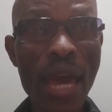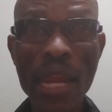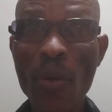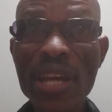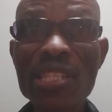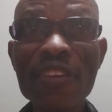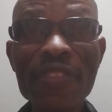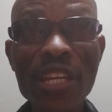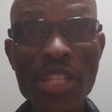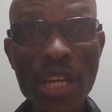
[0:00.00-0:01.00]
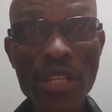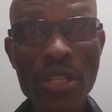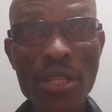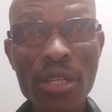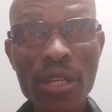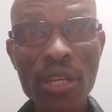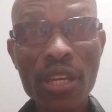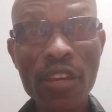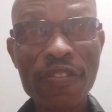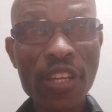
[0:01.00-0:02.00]
Otherwise, if they change,
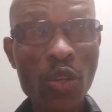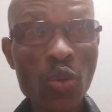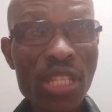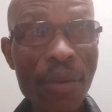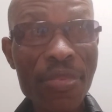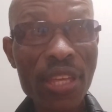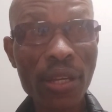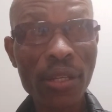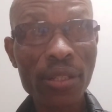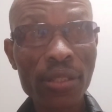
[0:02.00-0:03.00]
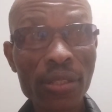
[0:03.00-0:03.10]
if they do something